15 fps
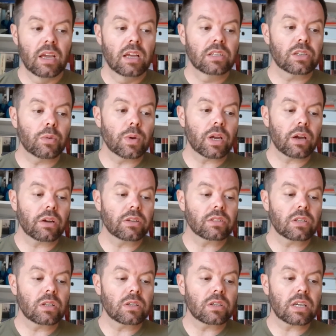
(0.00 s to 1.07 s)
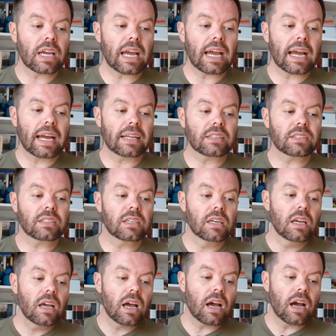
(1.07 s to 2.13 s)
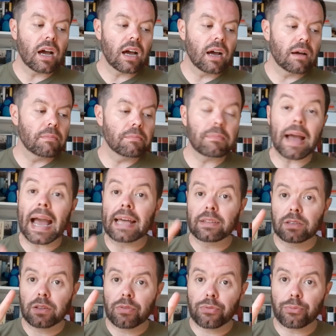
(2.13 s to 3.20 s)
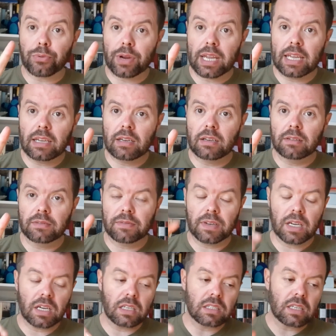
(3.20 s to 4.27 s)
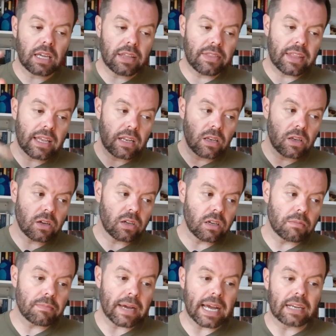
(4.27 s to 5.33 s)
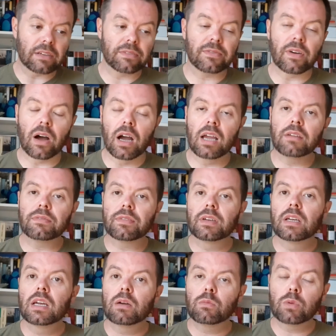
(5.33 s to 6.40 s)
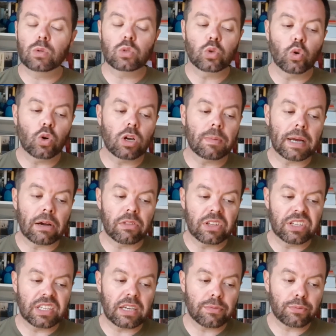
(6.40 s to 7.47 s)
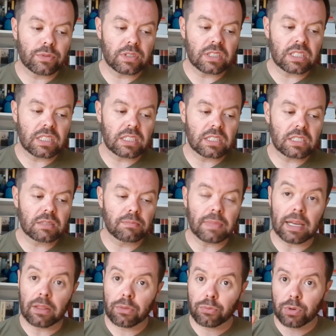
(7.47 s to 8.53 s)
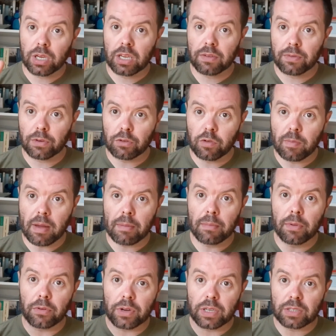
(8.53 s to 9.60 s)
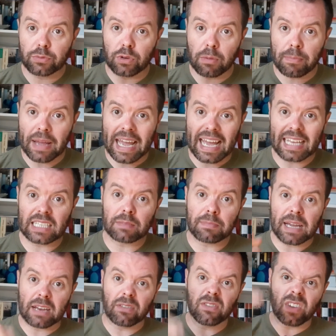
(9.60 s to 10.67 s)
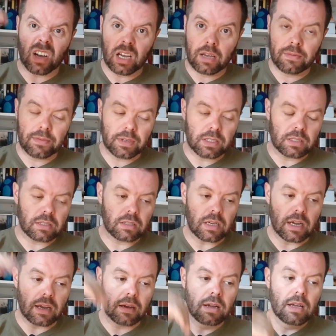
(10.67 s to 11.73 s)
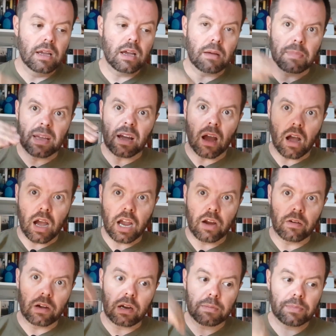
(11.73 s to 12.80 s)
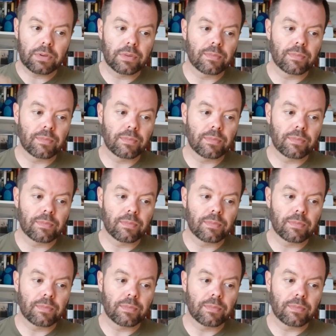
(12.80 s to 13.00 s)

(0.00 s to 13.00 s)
So we're going to look at Band 3 first and then look at Band 5, and we'll talk about the differences. Band 3, if you'll remember, is for a pass. Band 5 is a bit higher up.